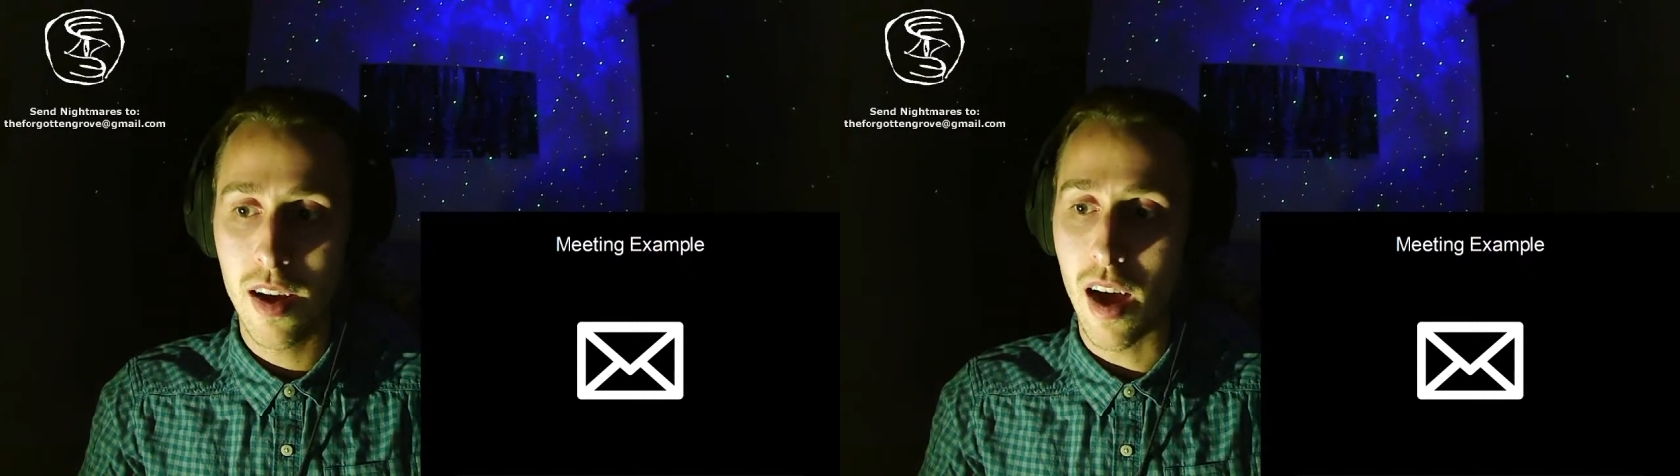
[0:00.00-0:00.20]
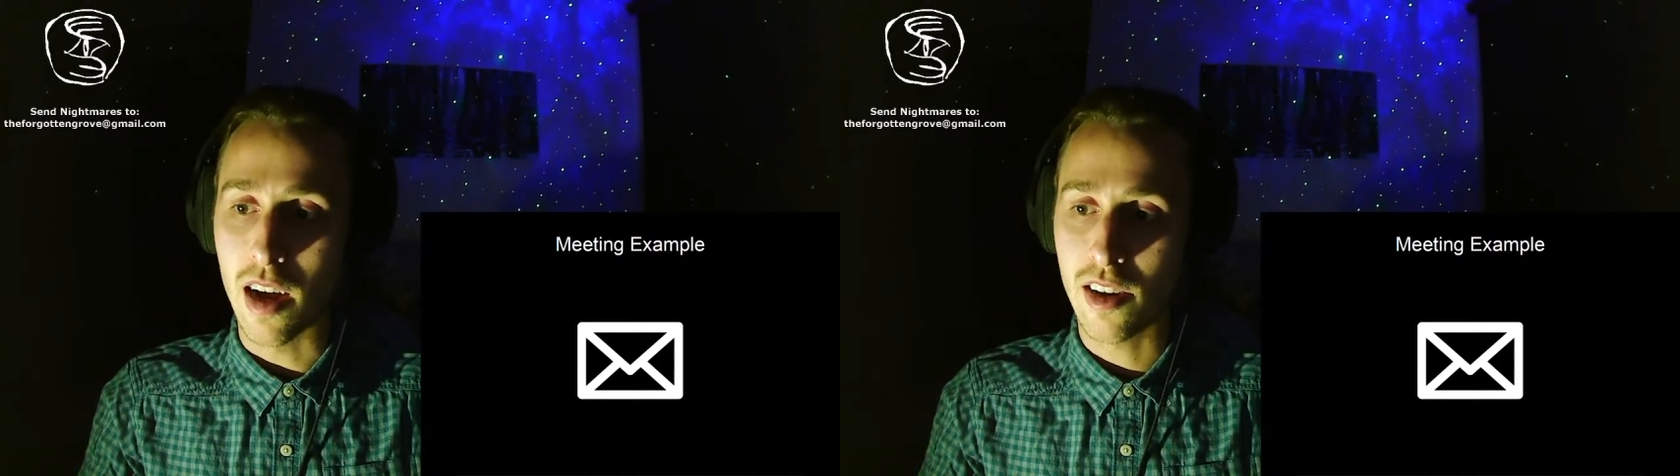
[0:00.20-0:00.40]

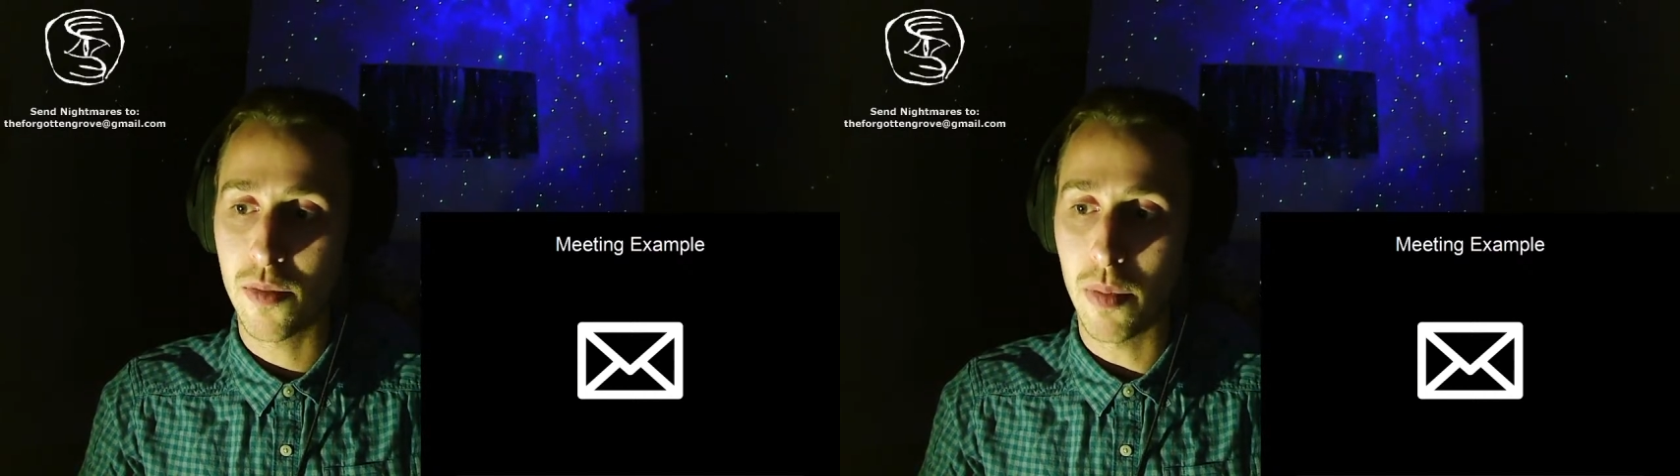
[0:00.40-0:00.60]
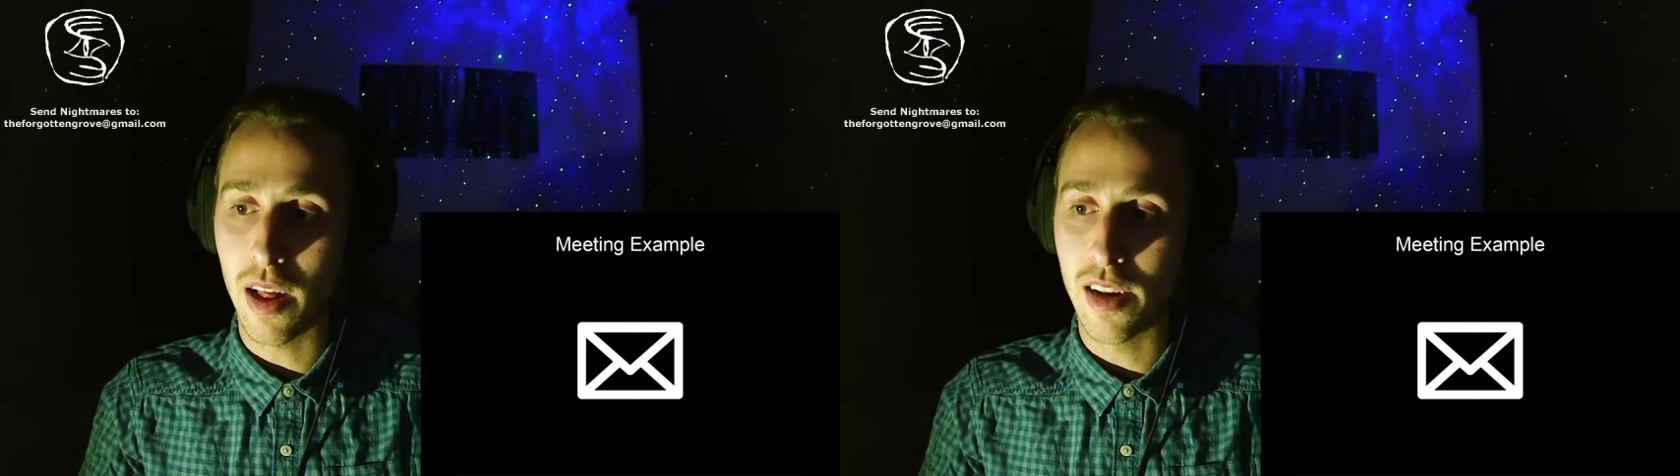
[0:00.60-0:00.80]
I
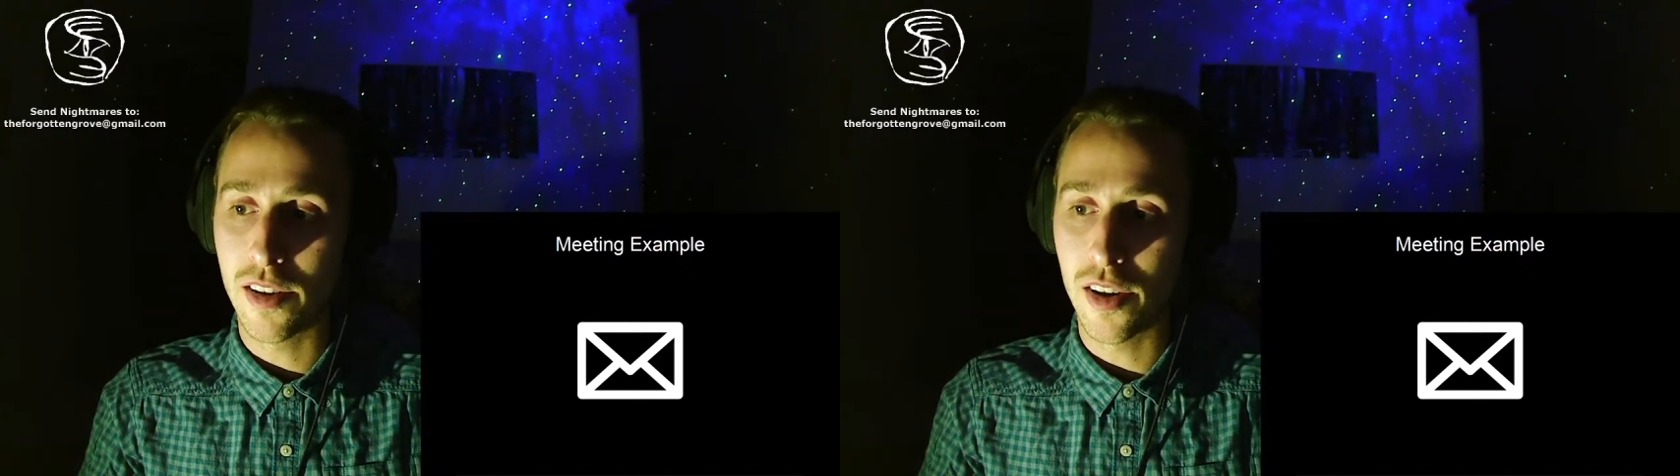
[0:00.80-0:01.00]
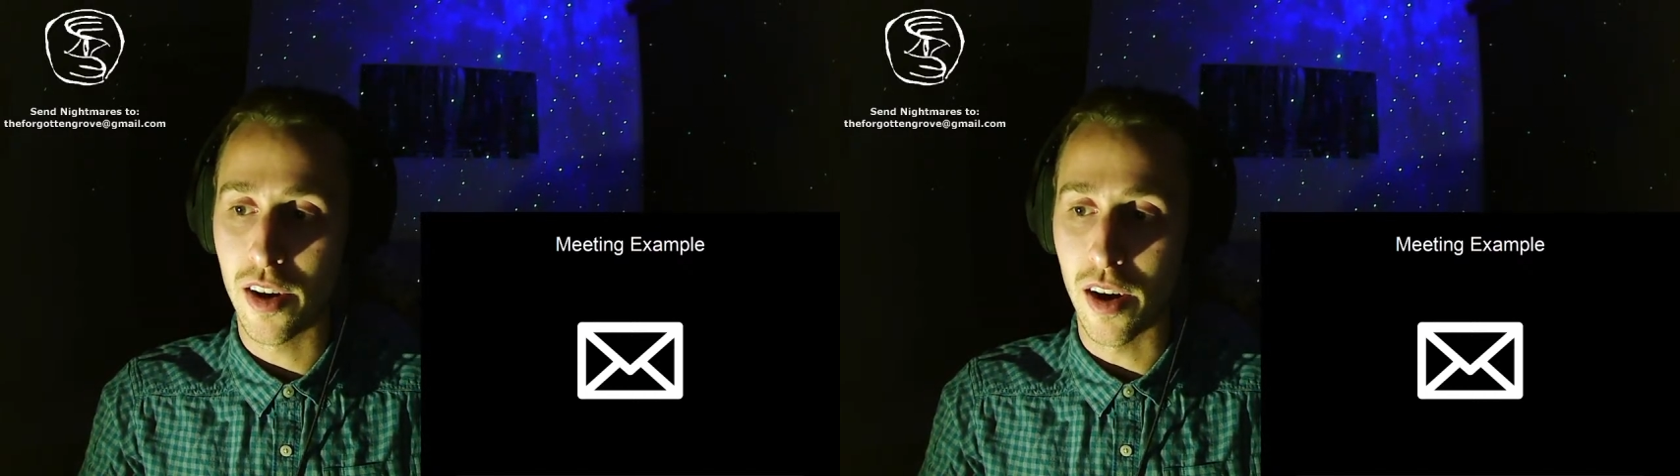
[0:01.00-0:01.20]
explained
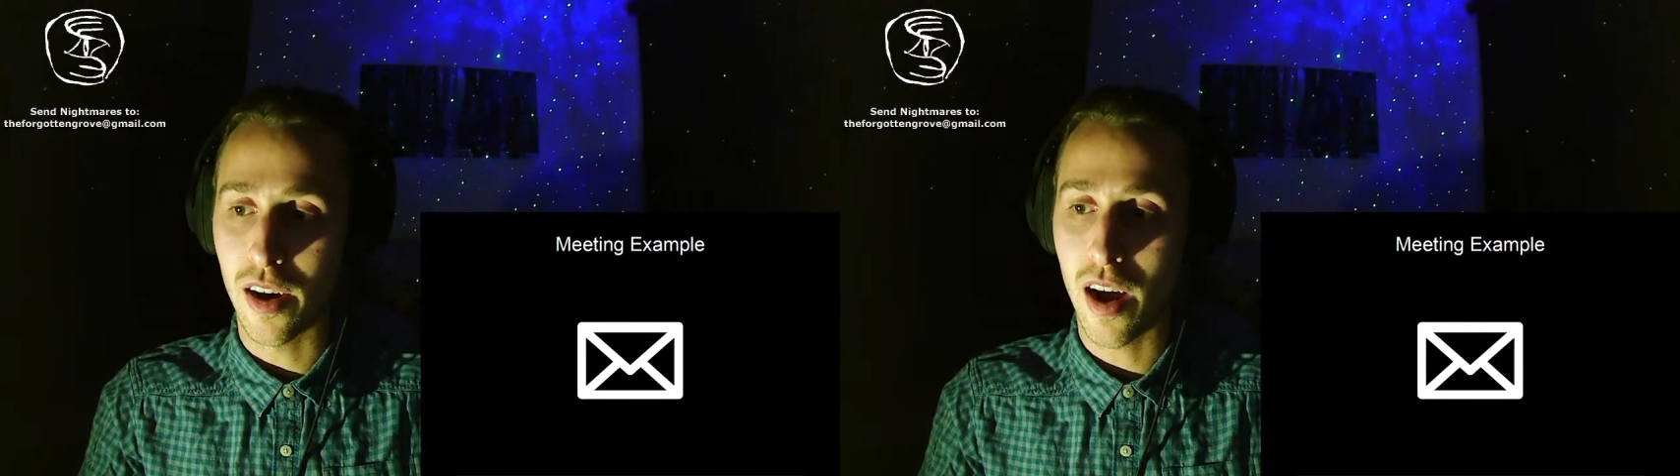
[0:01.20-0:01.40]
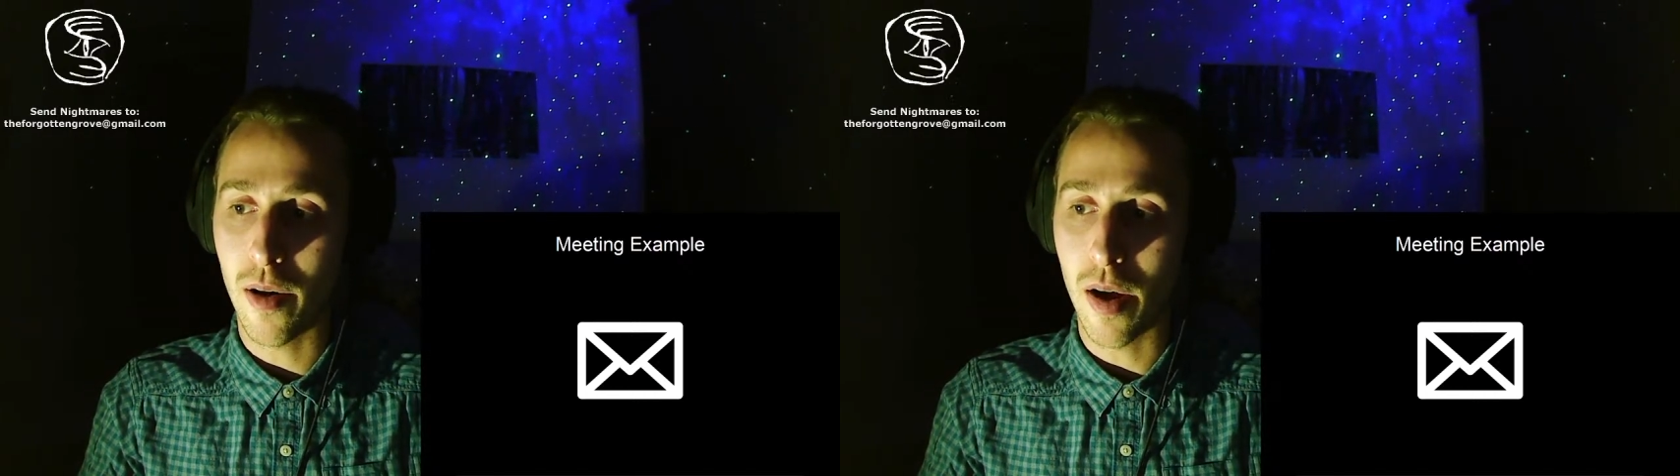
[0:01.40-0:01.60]
to her
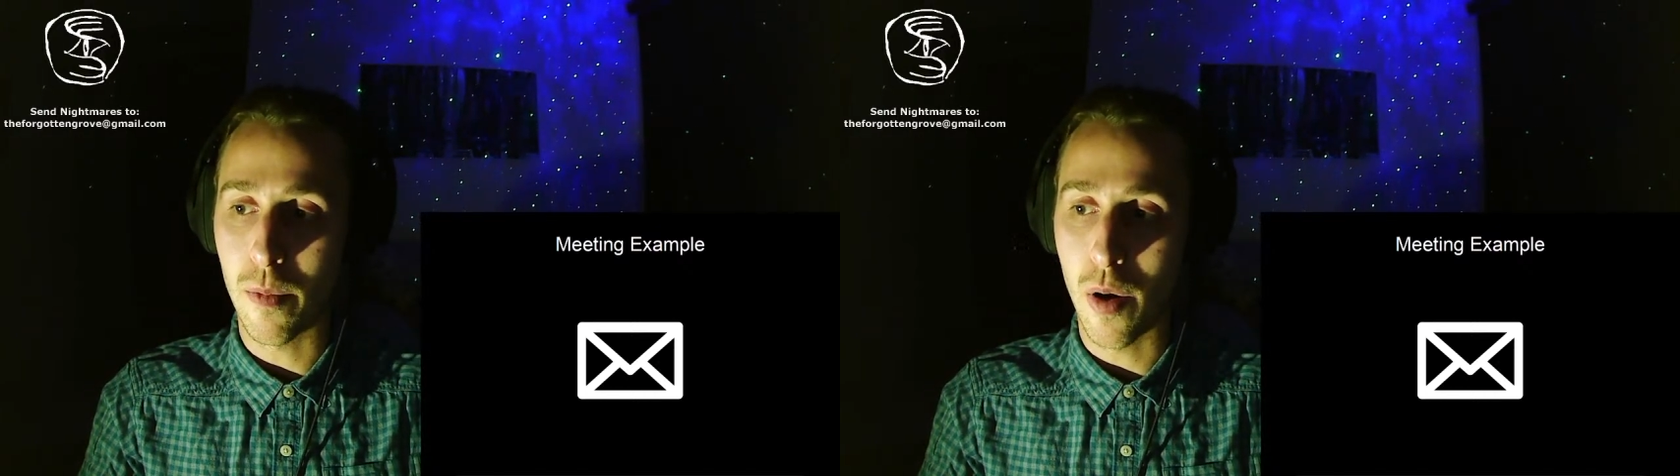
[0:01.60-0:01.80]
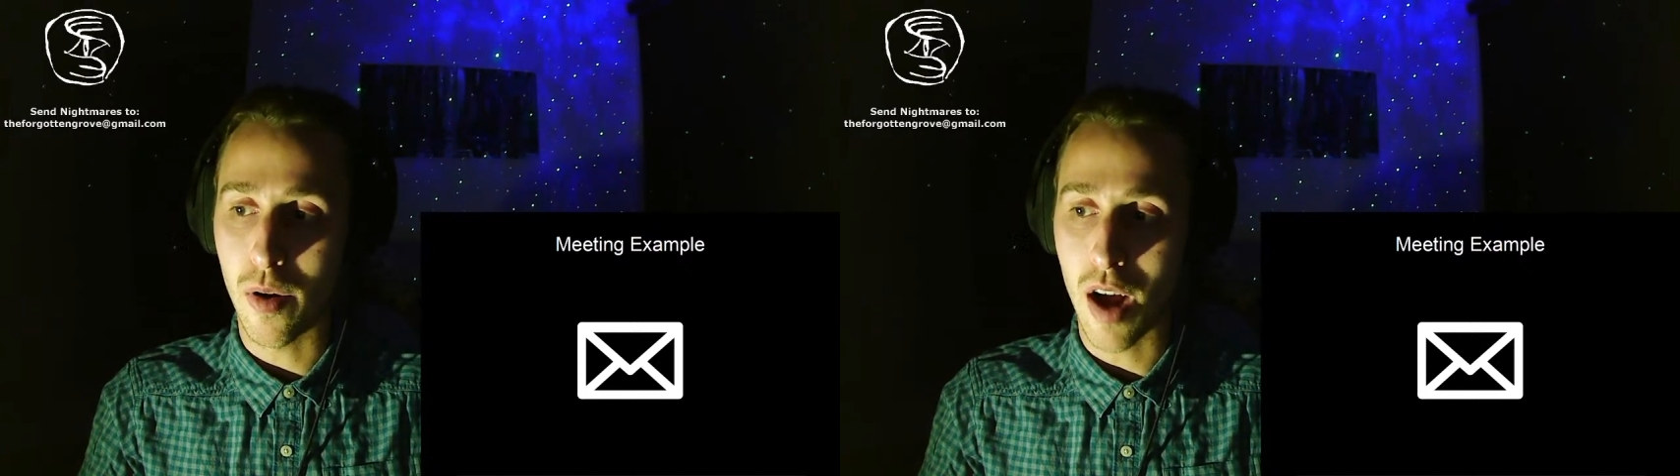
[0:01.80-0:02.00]
how I
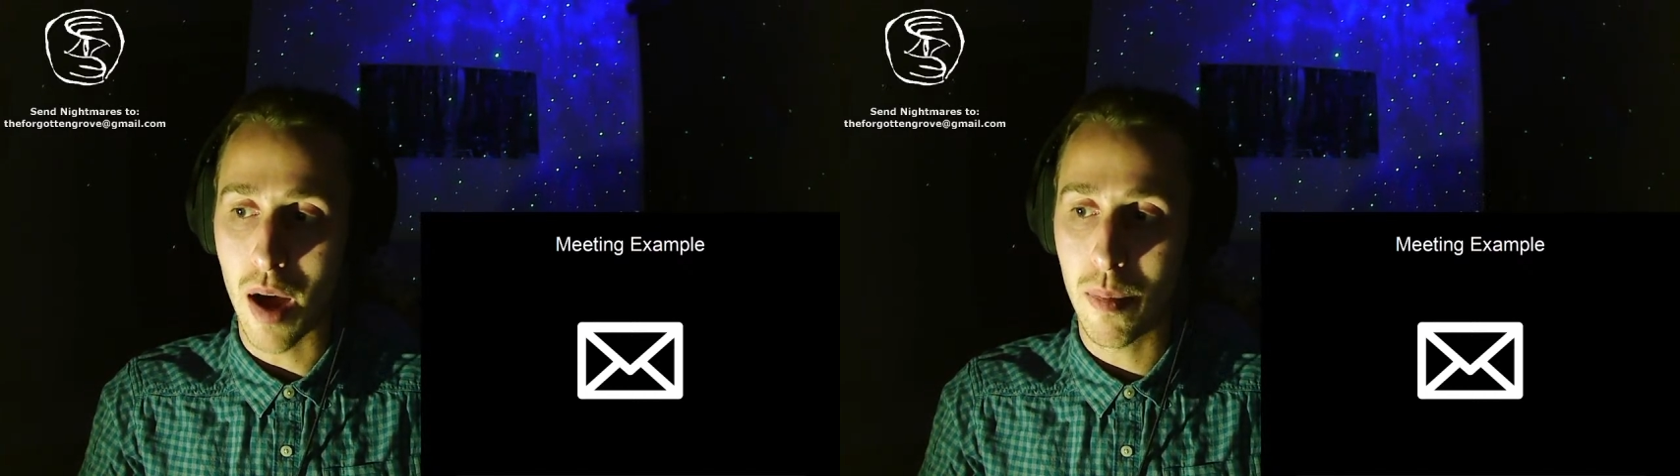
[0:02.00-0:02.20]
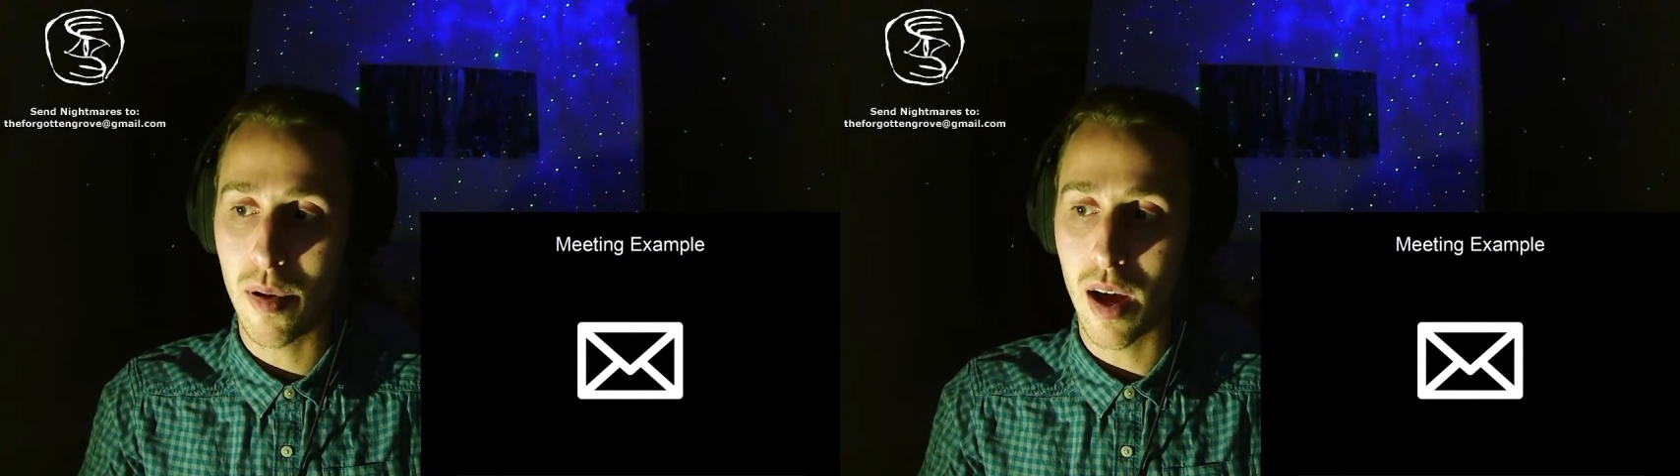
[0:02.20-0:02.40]
woke up,